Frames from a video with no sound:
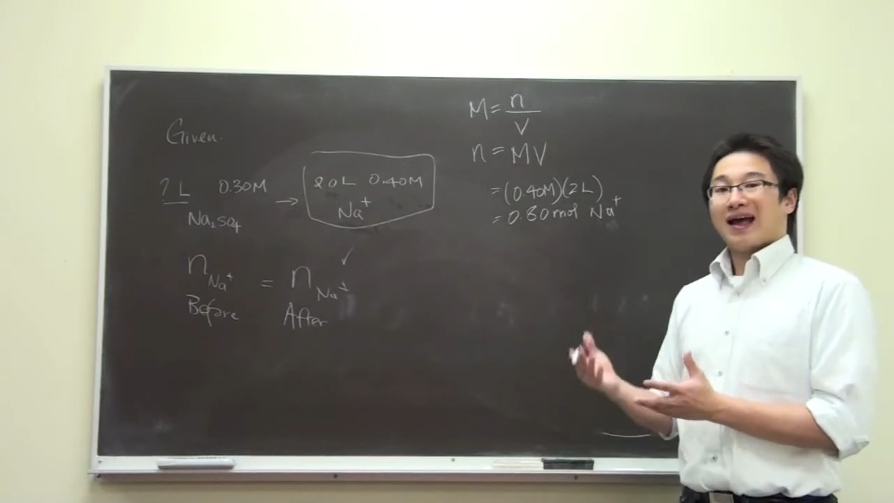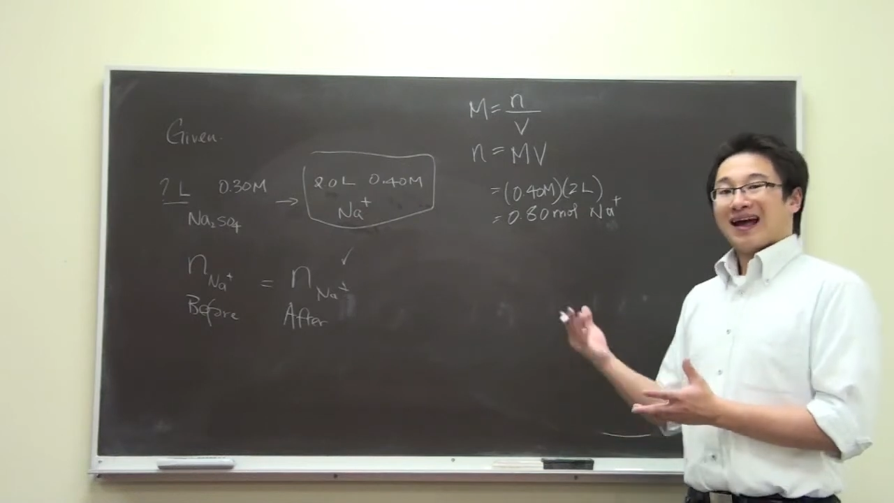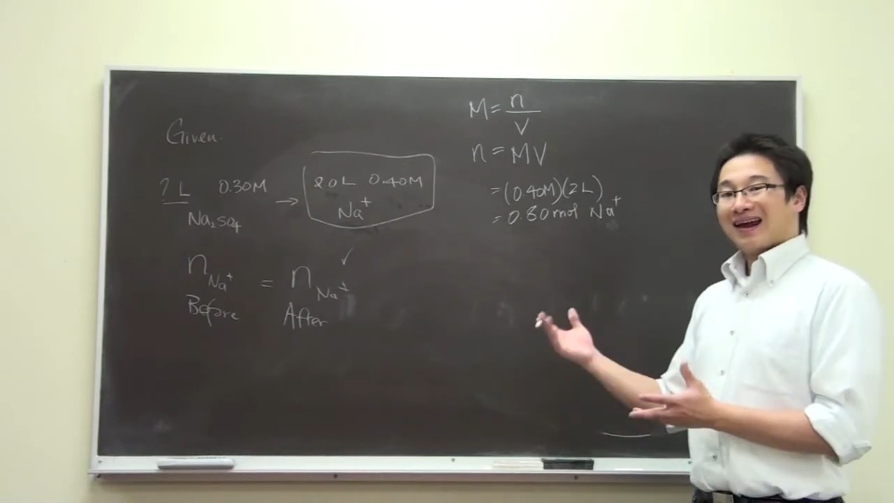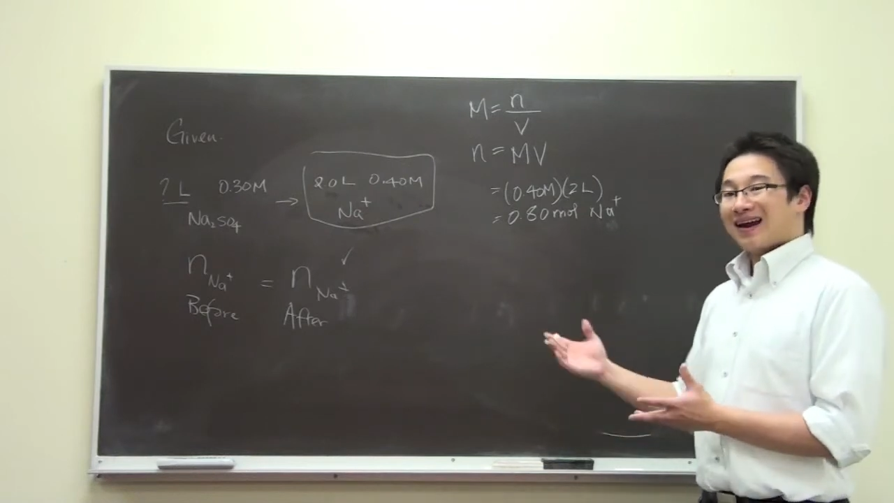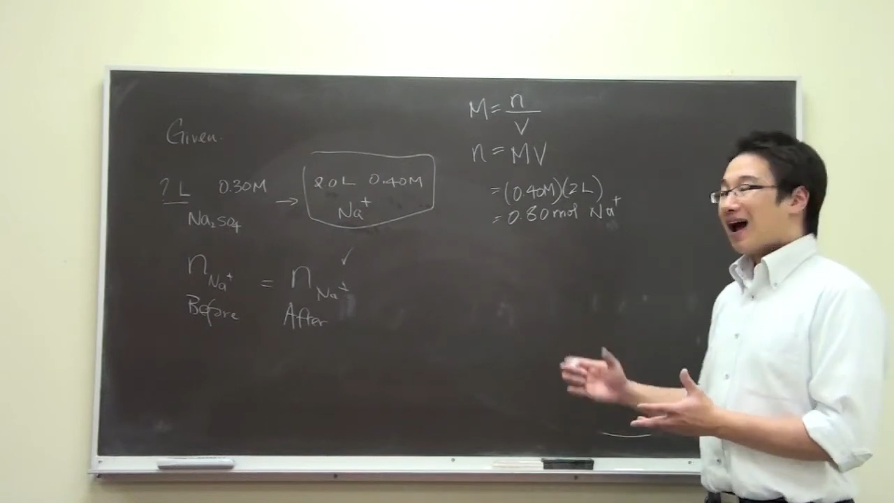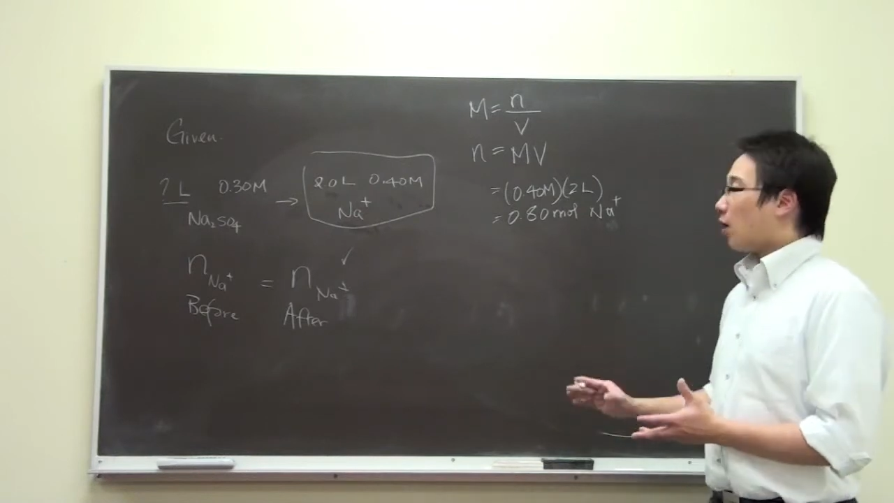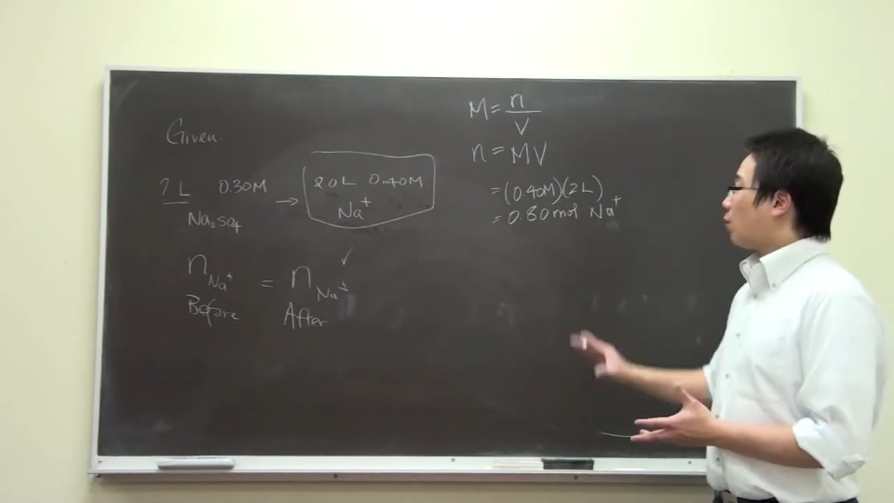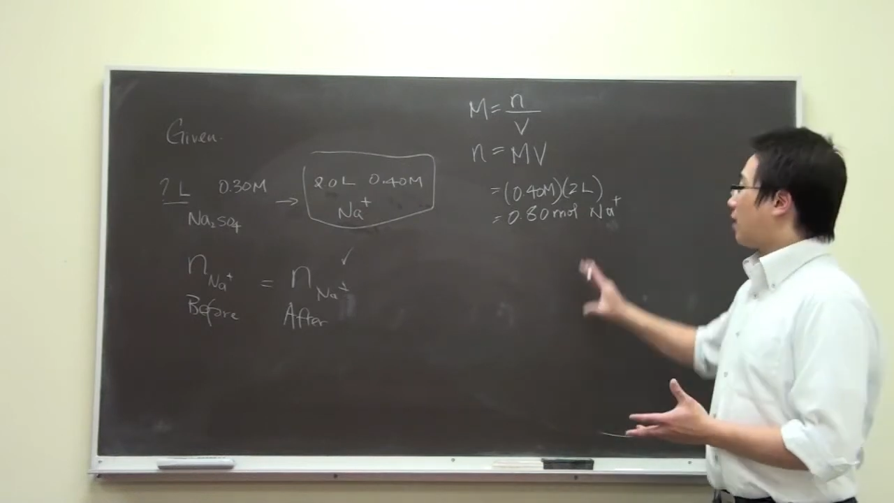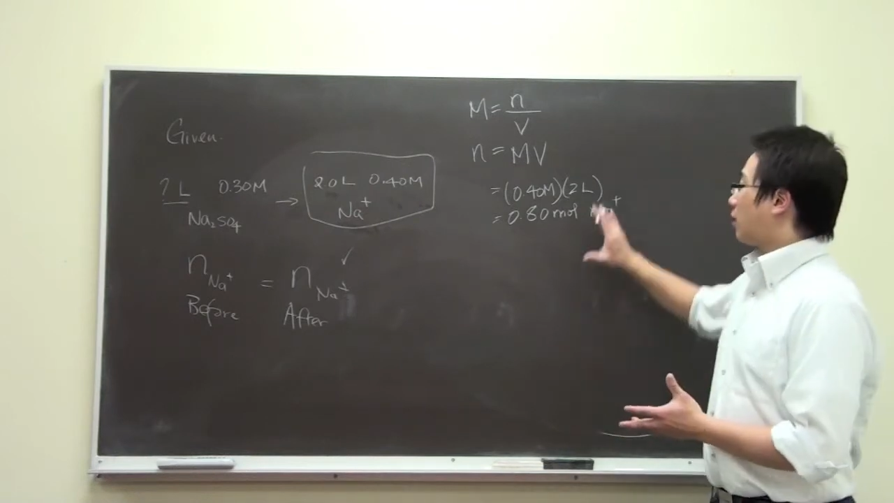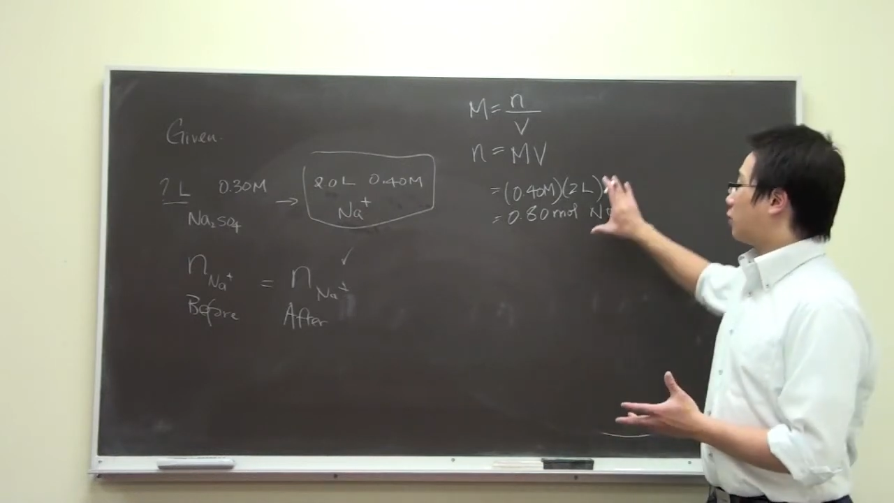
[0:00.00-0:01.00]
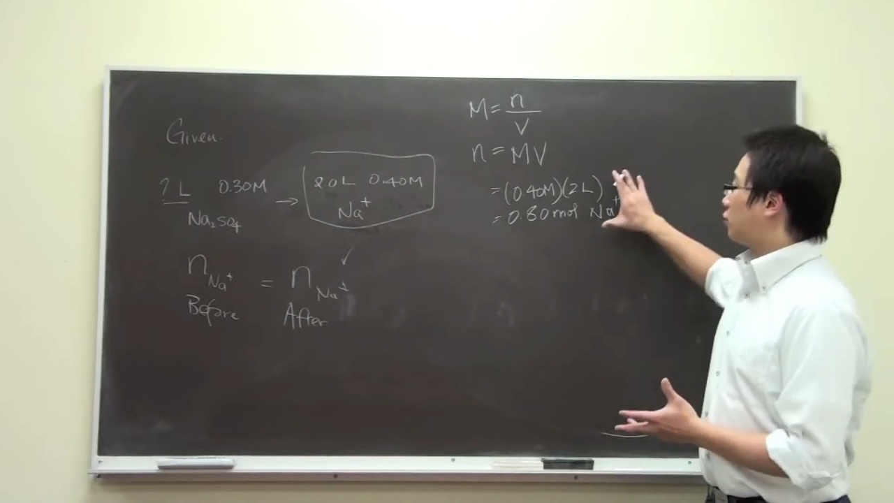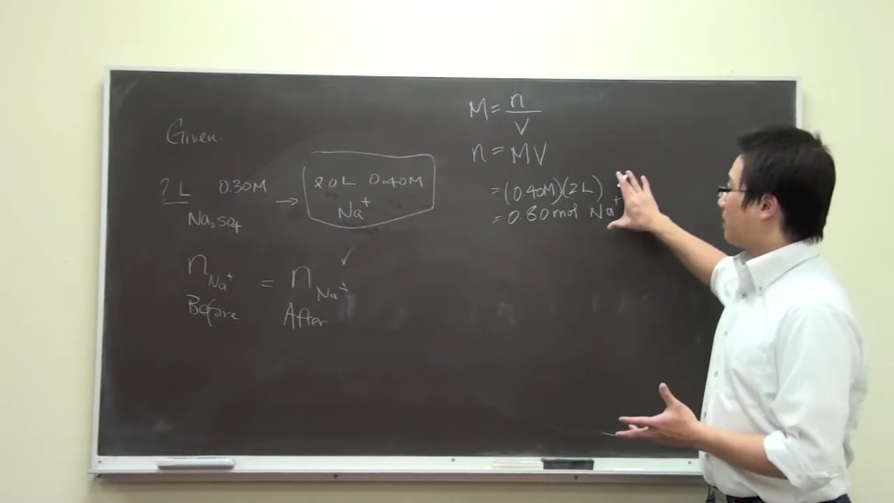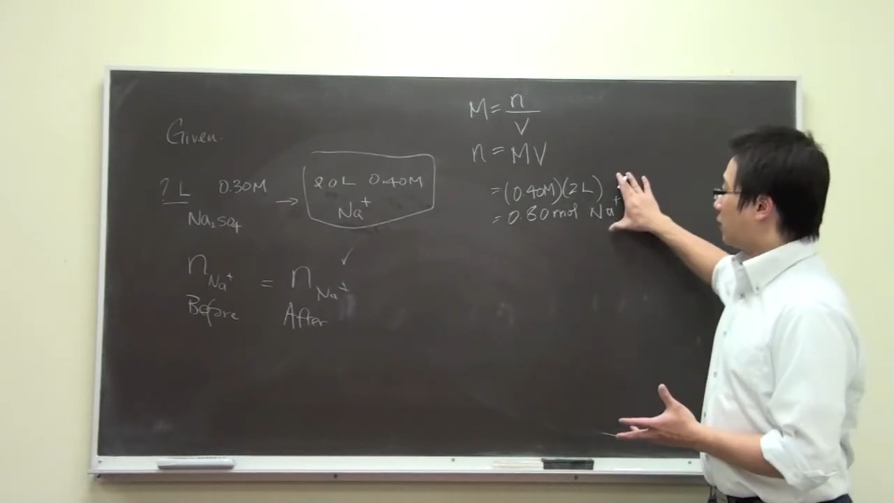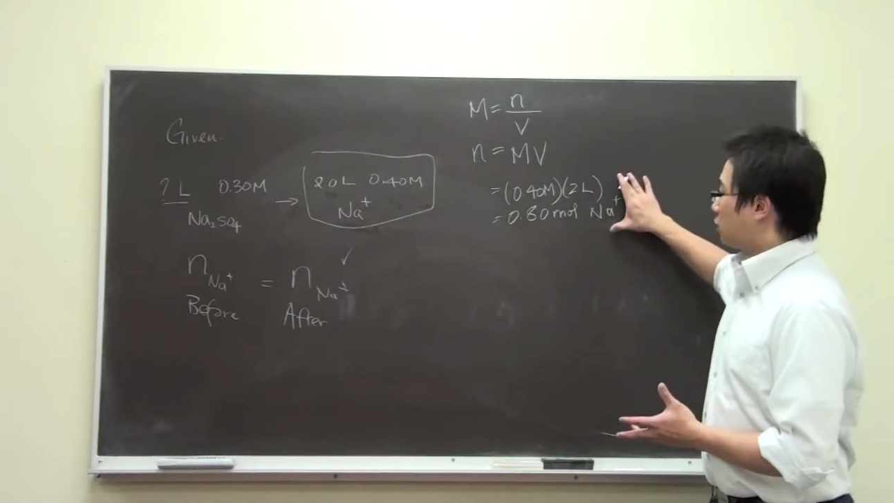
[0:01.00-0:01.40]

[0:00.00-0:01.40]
And now we are going to make